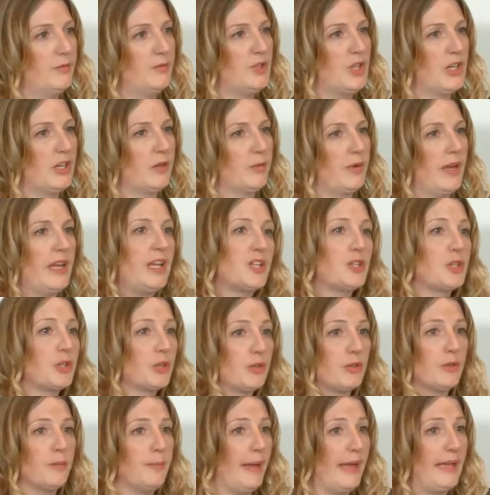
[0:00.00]

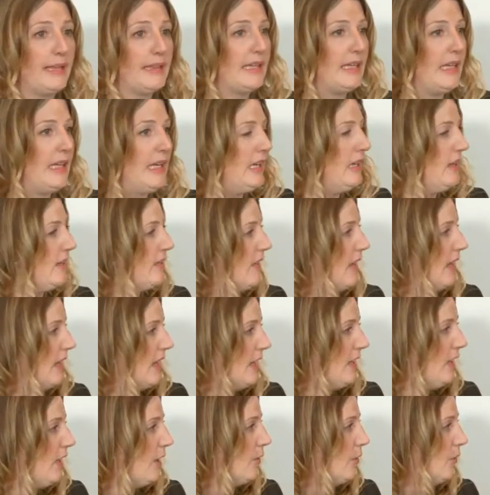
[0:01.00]
generational mainly
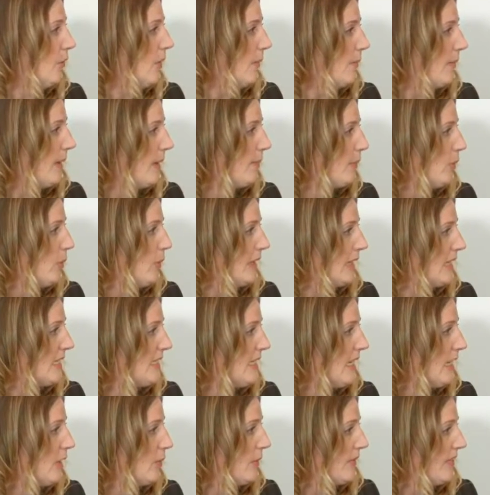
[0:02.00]
that, you know, what people want
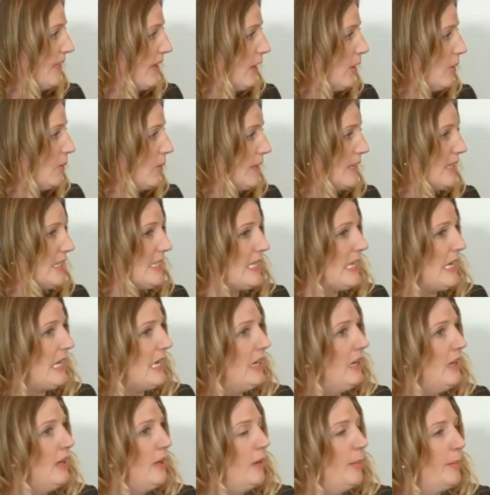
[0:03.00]
to see or what they don't want to see.